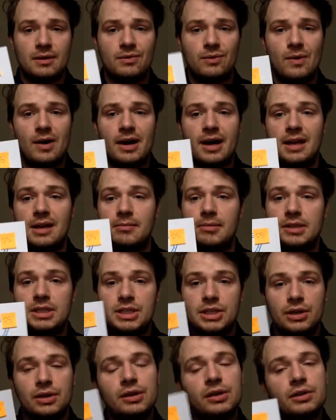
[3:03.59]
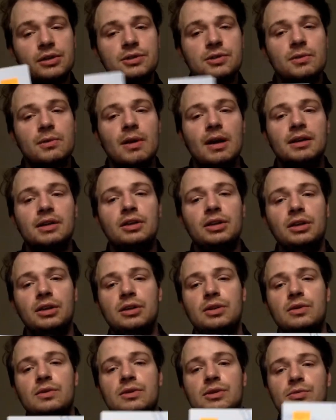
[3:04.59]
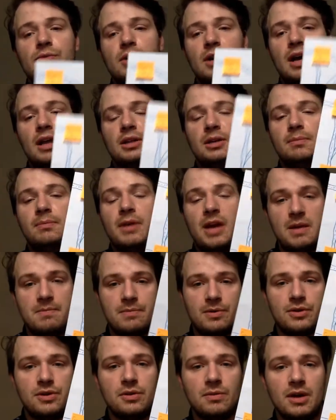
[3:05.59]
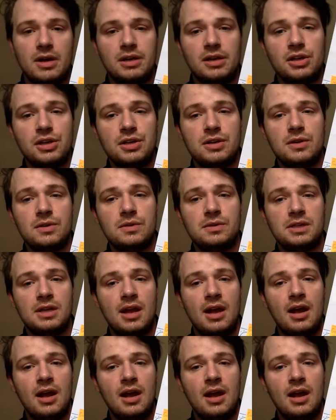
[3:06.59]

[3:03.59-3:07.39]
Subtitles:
what kind of materials you want to use, what color paper you want to use.